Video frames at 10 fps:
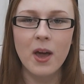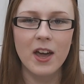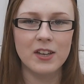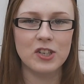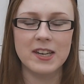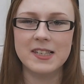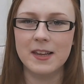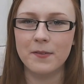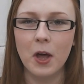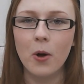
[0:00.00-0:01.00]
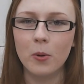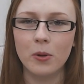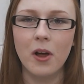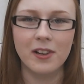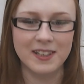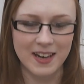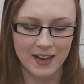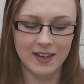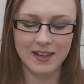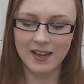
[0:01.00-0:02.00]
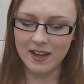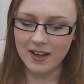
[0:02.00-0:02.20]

purchase of the whole holiday.